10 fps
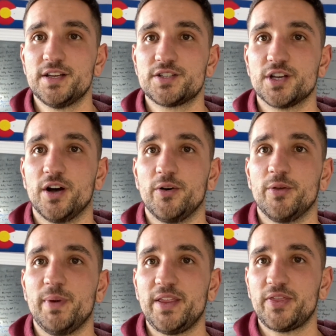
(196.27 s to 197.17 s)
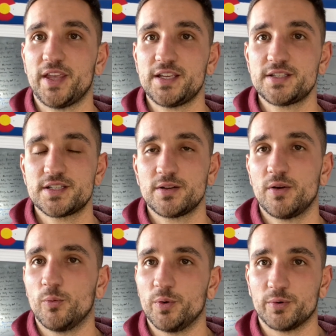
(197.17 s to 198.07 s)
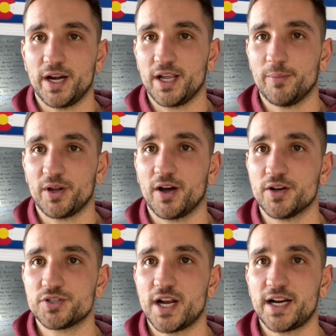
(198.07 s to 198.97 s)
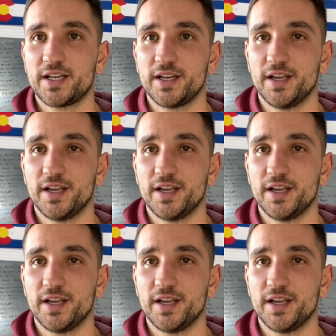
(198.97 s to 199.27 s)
So the main things when writing up a contract